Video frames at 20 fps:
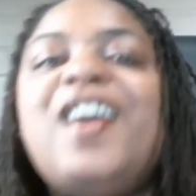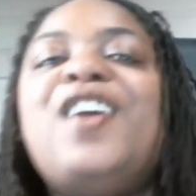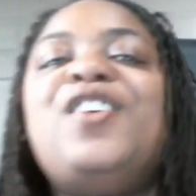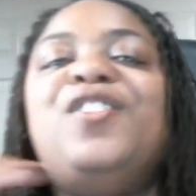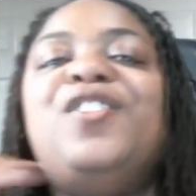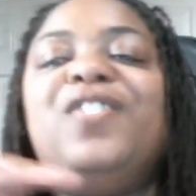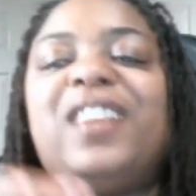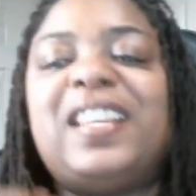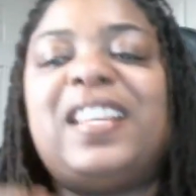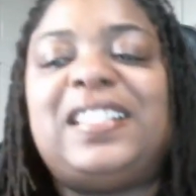
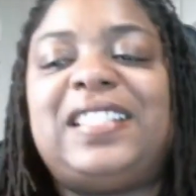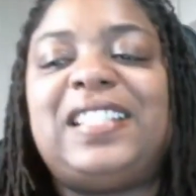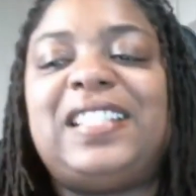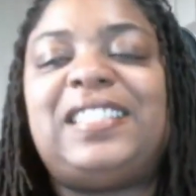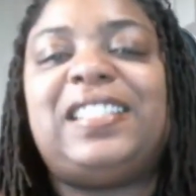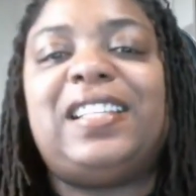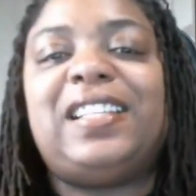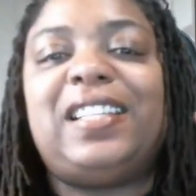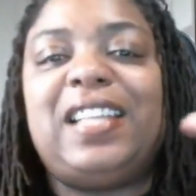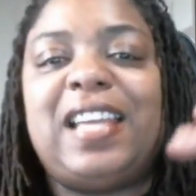You
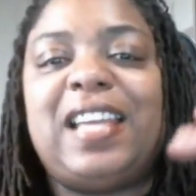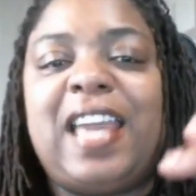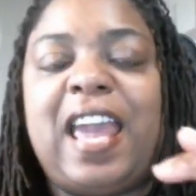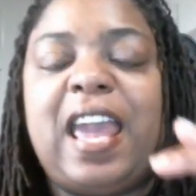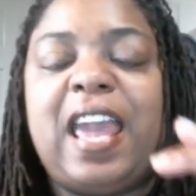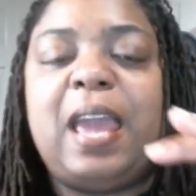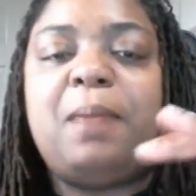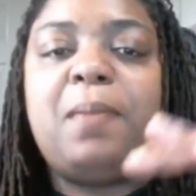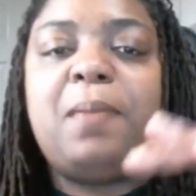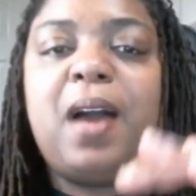consistently
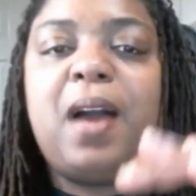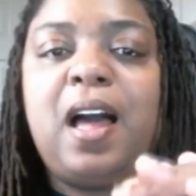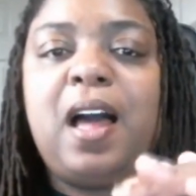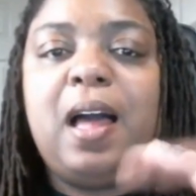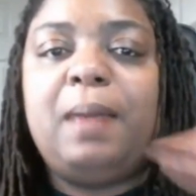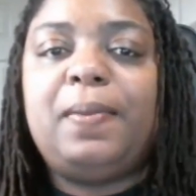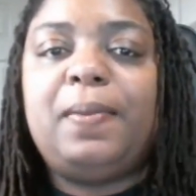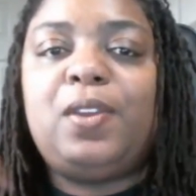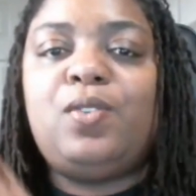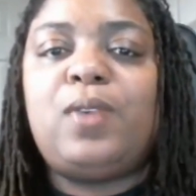came
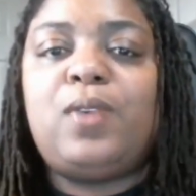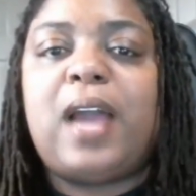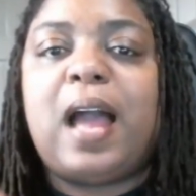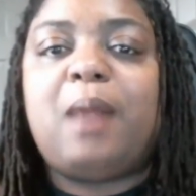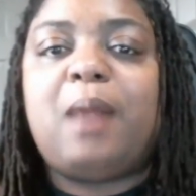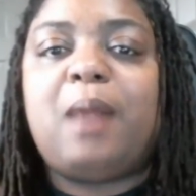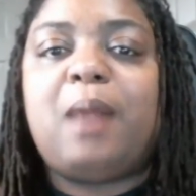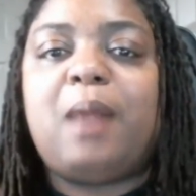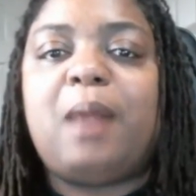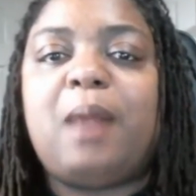up, you
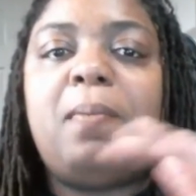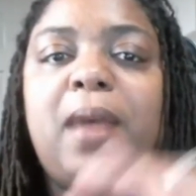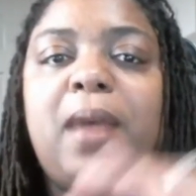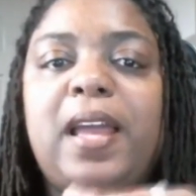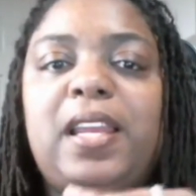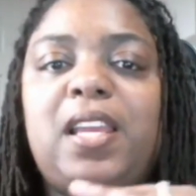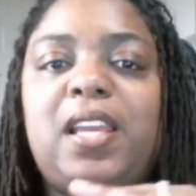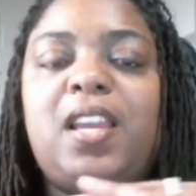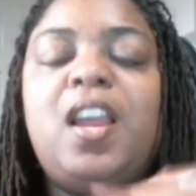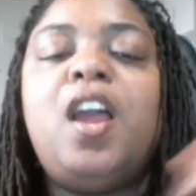got more
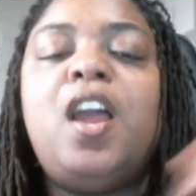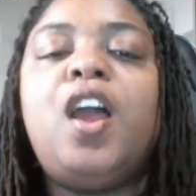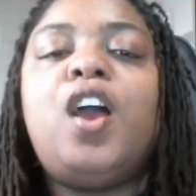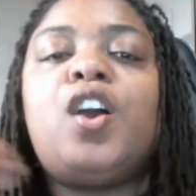money.